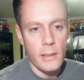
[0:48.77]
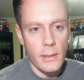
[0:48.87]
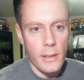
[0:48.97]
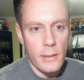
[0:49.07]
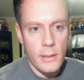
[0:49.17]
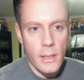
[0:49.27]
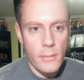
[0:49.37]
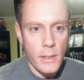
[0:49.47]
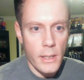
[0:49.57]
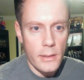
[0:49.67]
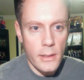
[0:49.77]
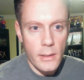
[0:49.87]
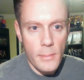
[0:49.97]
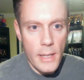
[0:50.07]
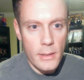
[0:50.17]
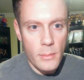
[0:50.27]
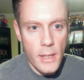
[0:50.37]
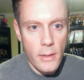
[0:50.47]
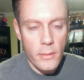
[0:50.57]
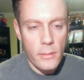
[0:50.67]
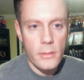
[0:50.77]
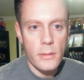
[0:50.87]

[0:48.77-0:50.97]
It's kind of an anticlimactic battle.